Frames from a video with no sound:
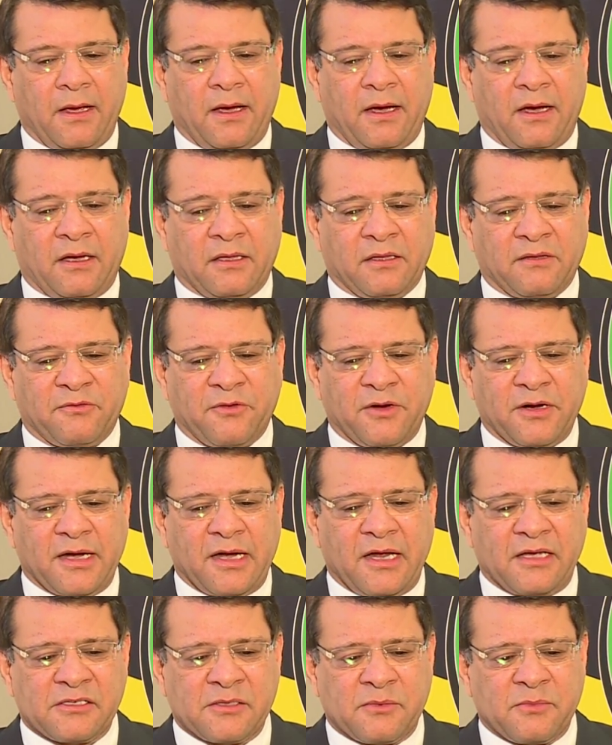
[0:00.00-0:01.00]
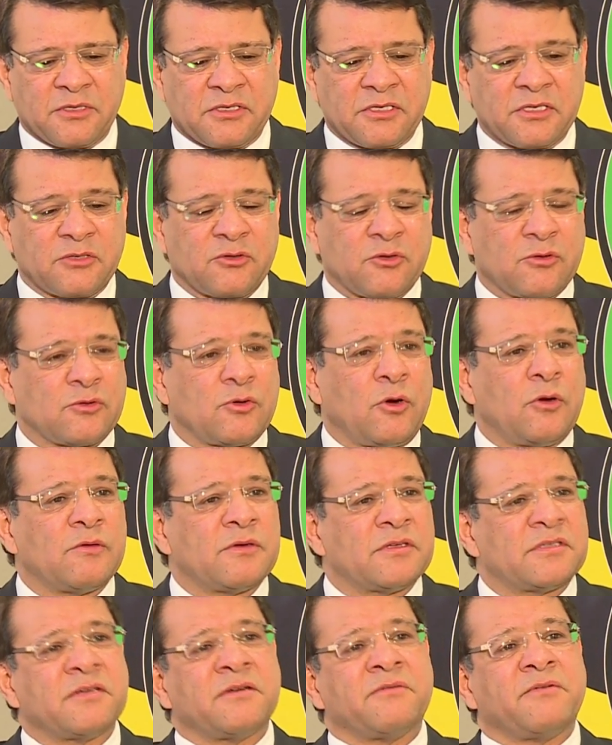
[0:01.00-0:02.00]
The fertilizer business was
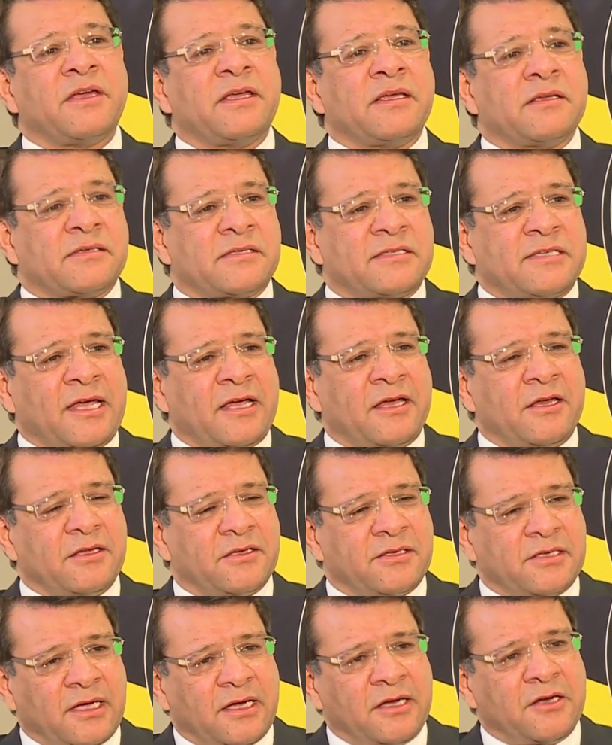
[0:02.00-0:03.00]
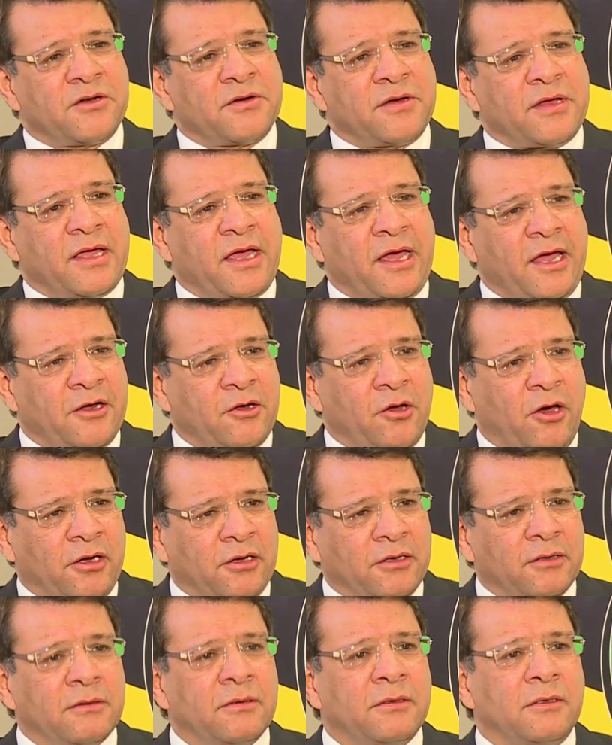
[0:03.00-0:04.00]
always a very secondary
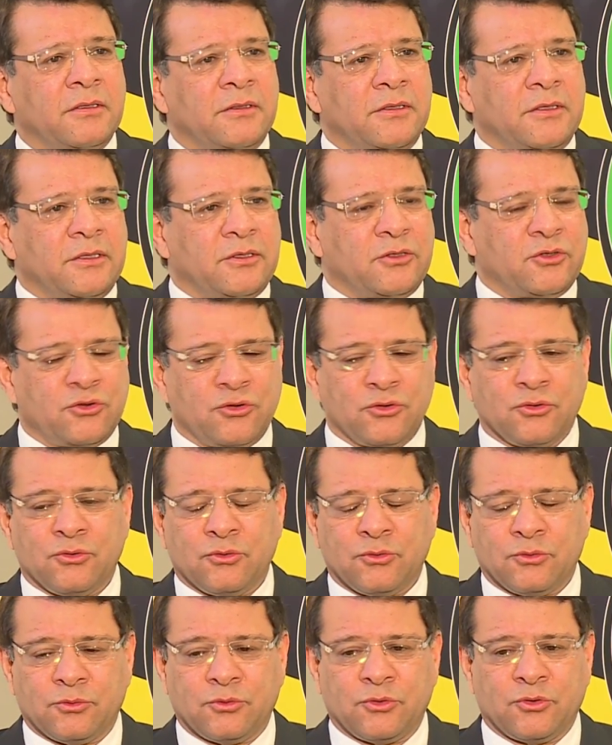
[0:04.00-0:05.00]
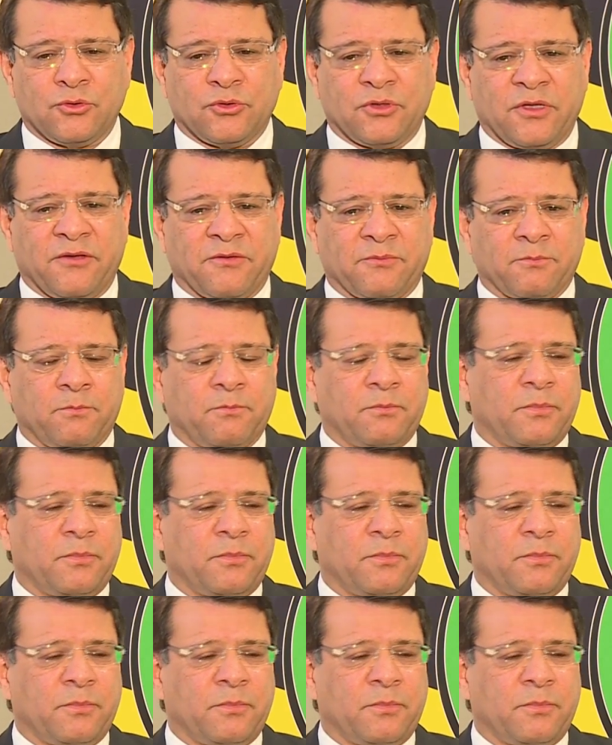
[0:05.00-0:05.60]
add-on to the